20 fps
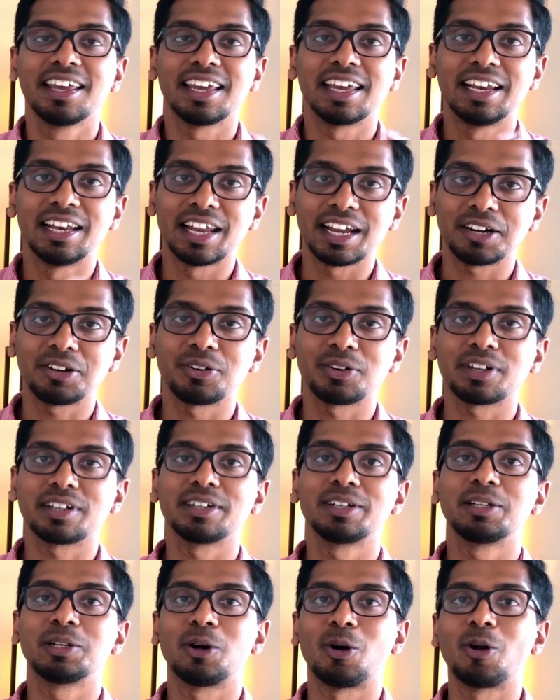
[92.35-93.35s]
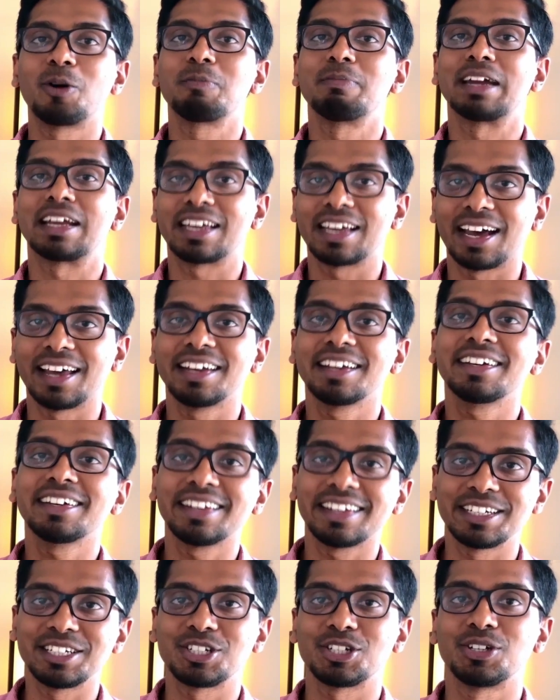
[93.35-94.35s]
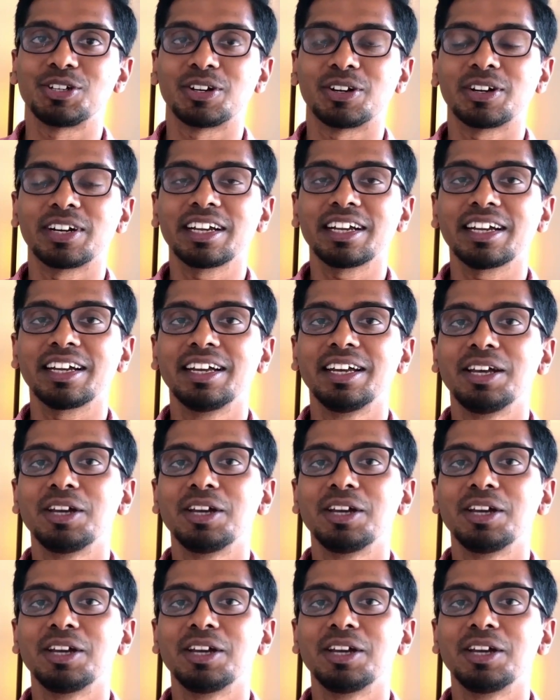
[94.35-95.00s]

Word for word: electrical or mechanical engineering,